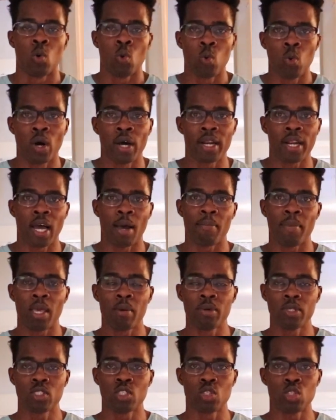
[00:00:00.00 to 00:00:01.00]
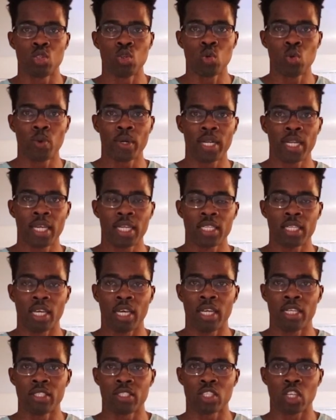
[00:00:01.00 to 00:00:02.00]
what I'm able to do with it
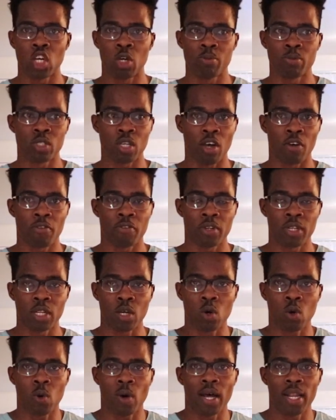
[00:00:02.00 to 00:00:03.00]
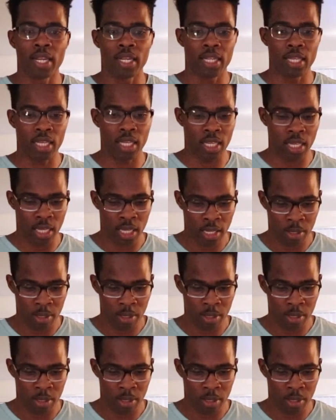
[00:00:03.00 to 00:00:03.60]
in terms of the quality.